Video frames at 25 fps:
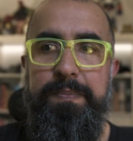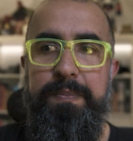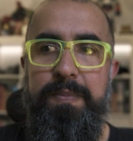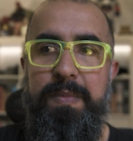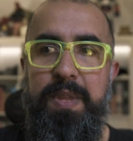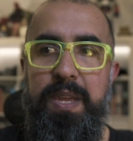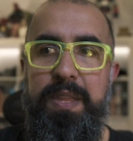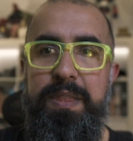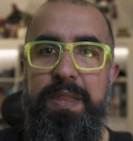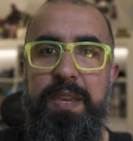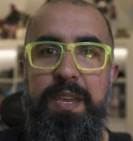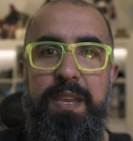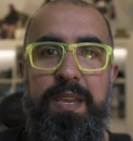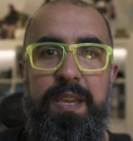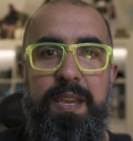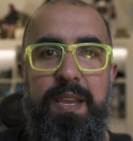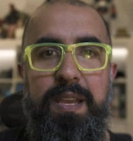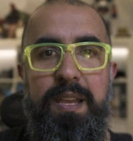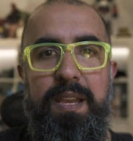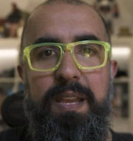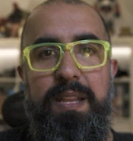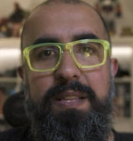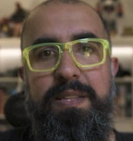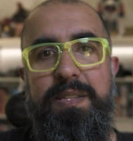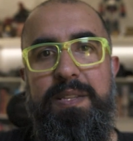I think
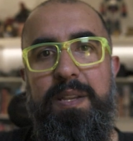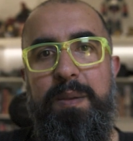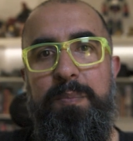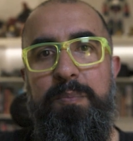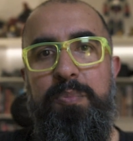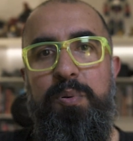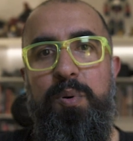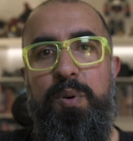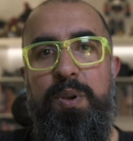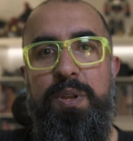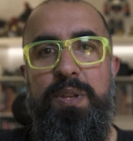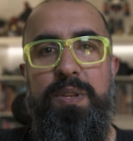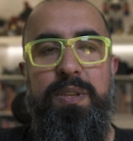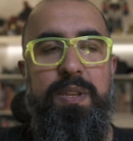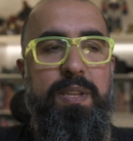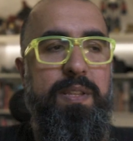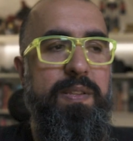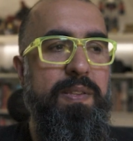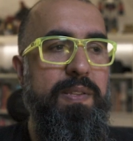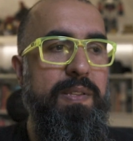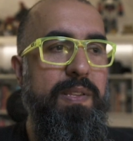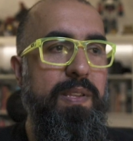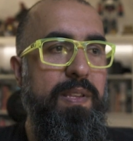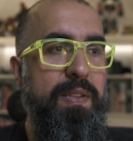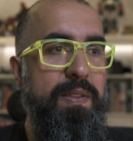at some point
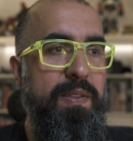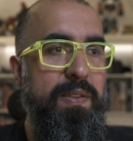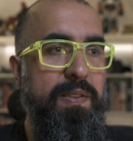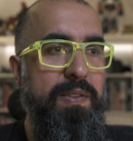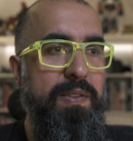it's the